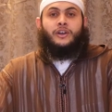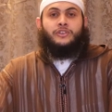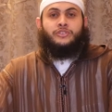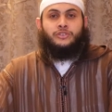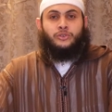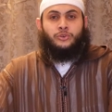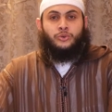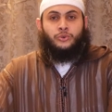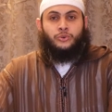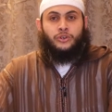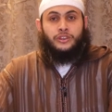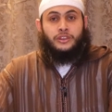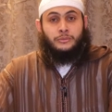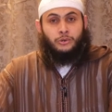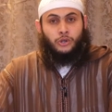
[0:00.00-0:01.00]

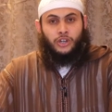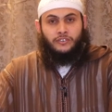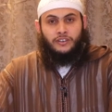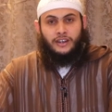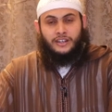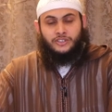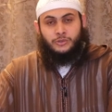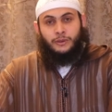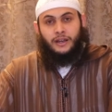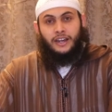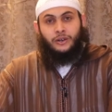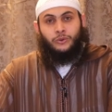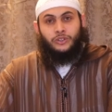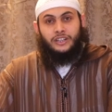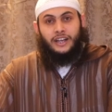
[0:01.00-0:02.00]
through the book of Allah
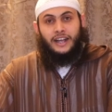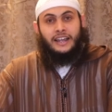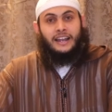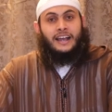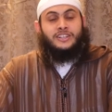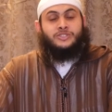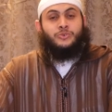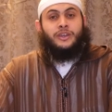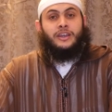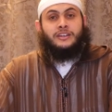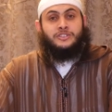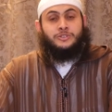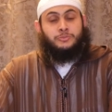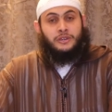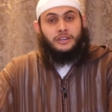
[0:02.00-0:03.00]
subhanahu wa ta'ala as we
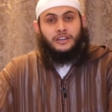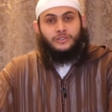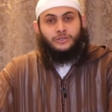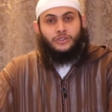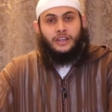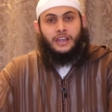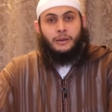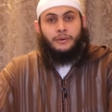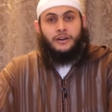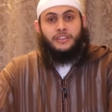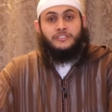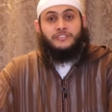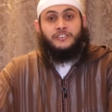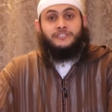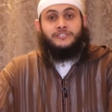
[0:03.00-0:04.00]
are speaking today about
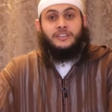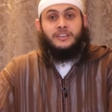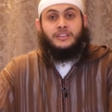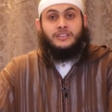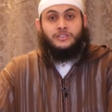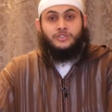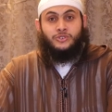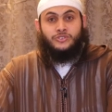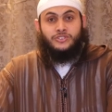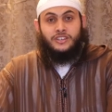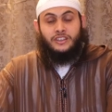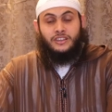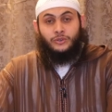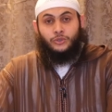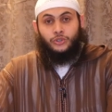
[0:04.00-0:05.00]
the 15th juz
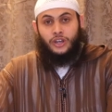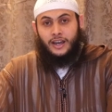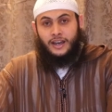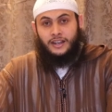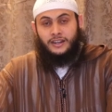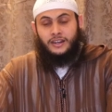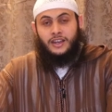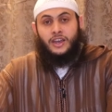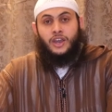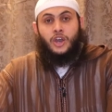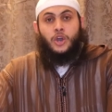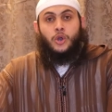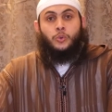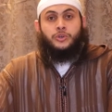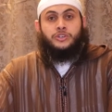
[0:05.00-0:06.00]
in the Quran,
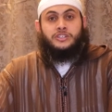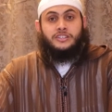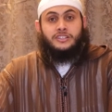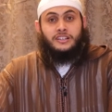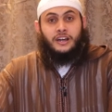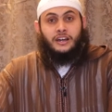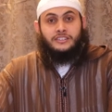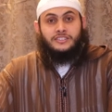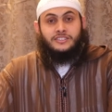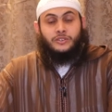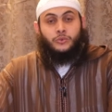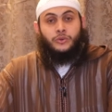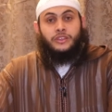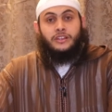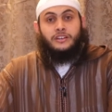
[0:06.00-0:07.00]
which starts
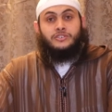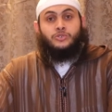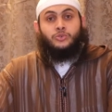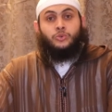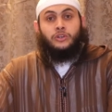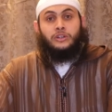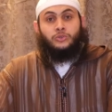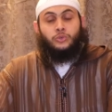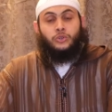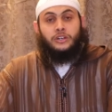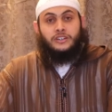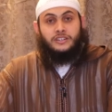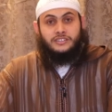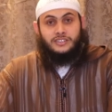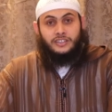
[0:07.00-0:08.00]
with Surah
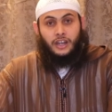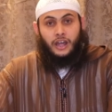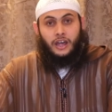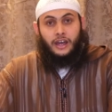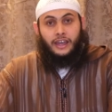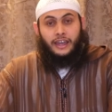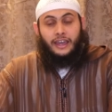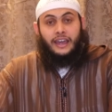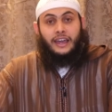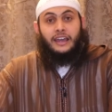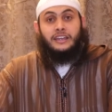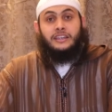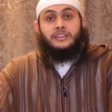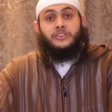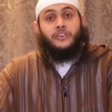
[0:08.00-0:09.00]
Al Isra,
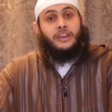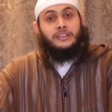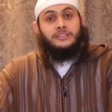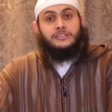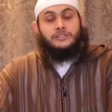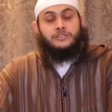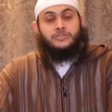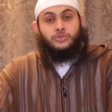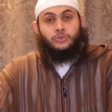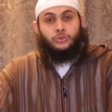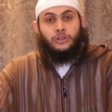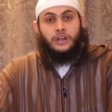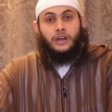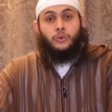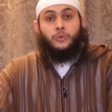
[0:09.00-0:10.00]
a great
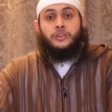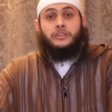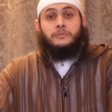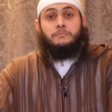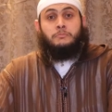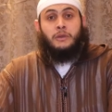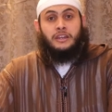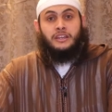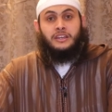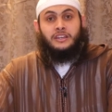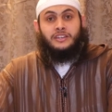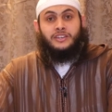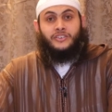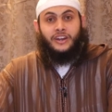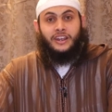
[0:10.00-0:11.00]
surah with many
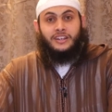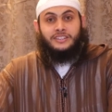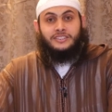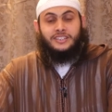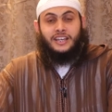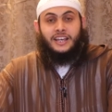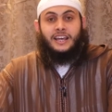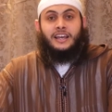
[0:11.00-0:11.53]
great